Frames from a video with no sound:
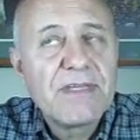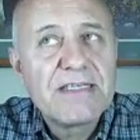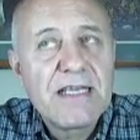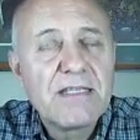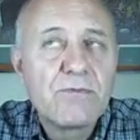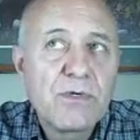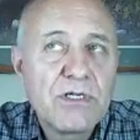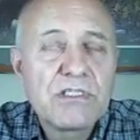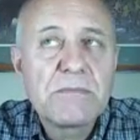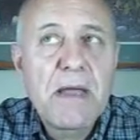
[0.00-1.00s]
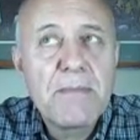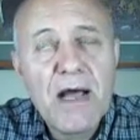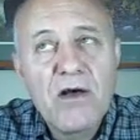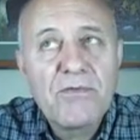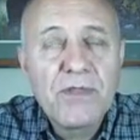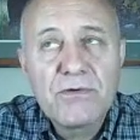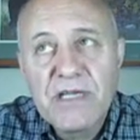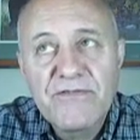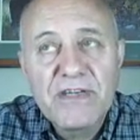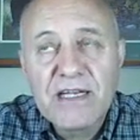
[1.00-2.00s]
They say the words of my mouth.
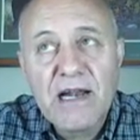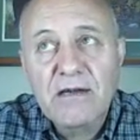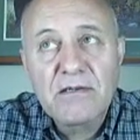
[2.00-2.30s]
No definite